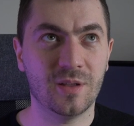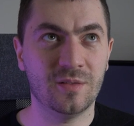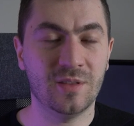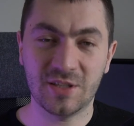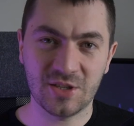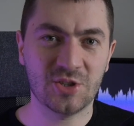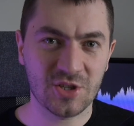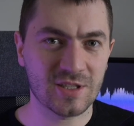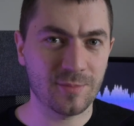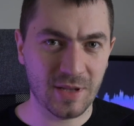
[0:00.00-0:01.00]
this is
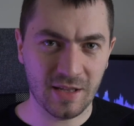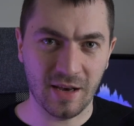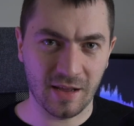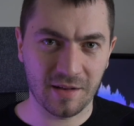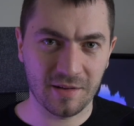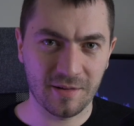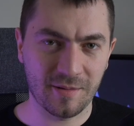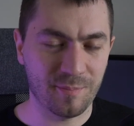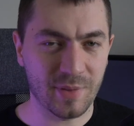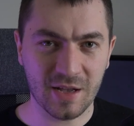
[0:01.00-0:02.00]
just the beginning
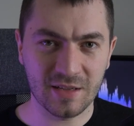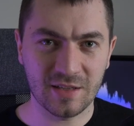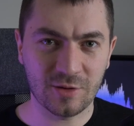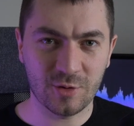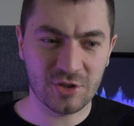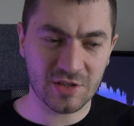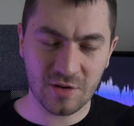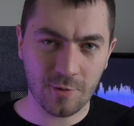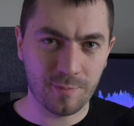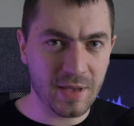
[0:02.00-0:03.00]
because it will just
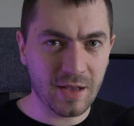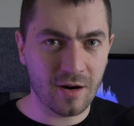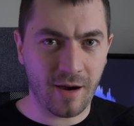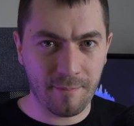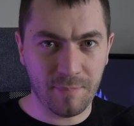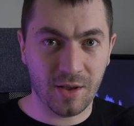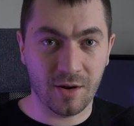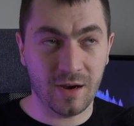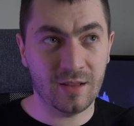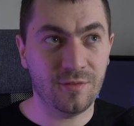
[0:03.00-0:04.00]
go bigger and
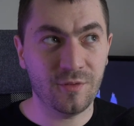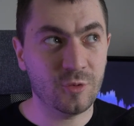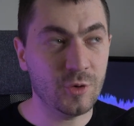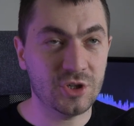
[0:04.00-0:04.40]
bigger. And if it